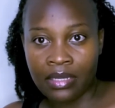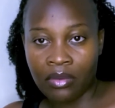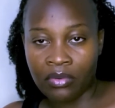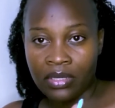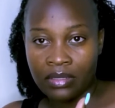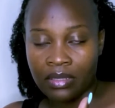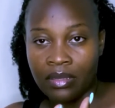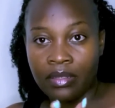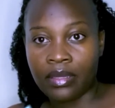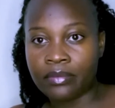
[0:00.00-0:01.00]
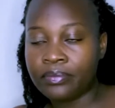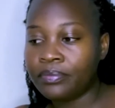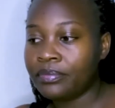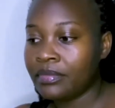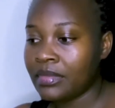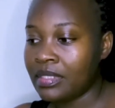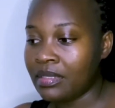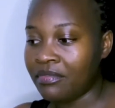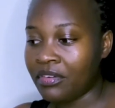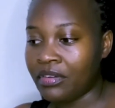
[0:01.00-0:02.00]
It's
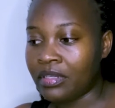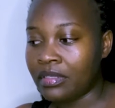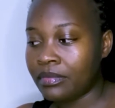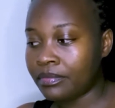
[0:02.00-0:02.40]
a very